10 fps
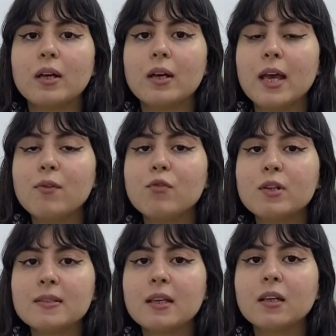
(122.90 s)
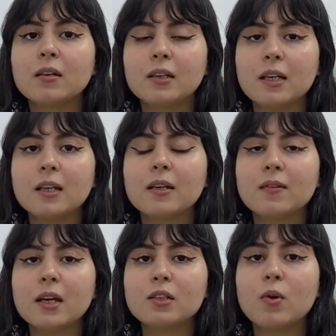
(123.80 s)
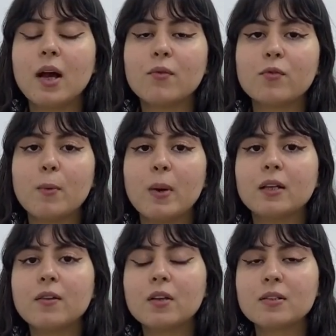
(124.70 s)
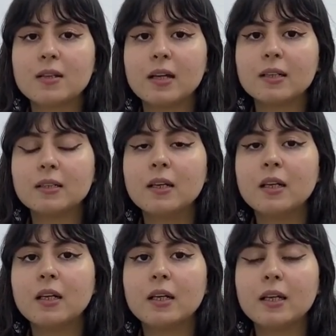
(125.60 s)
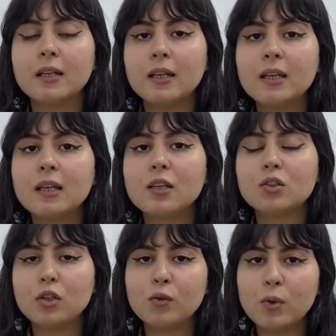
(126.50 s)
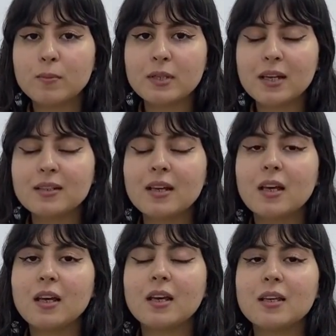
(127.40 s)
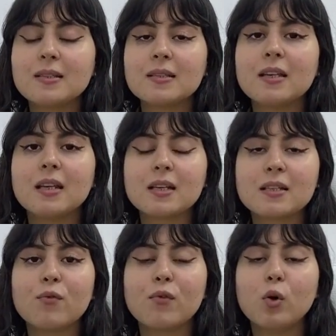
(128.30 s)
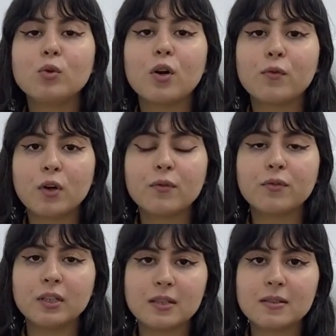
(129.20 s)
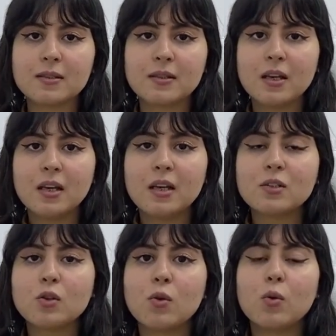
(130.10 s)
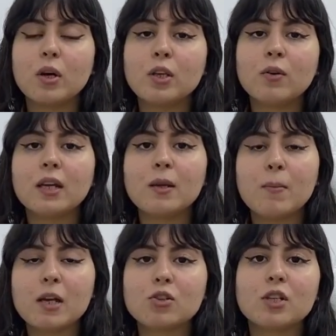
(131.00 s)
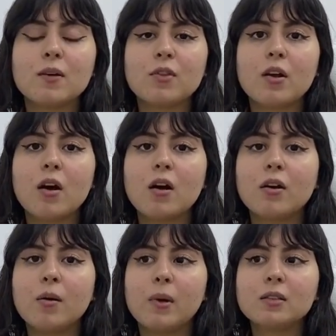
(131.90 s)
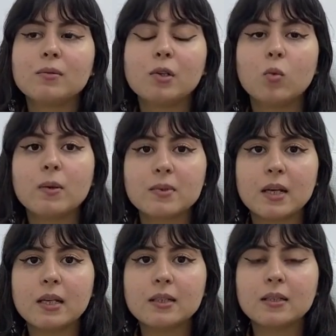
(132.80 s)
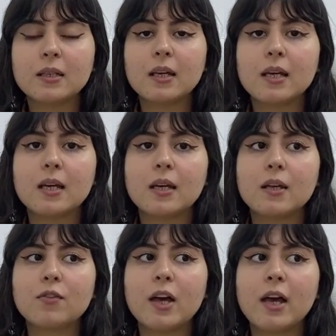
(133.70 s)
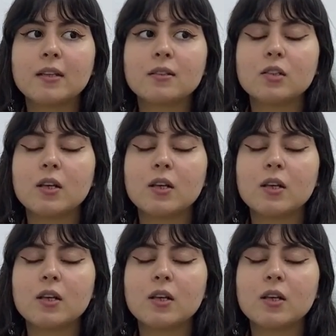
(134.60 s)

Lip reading: every single link that you have from another site linking to your website is seen as a vote of confidence. So you can imagine if there are multiple websites that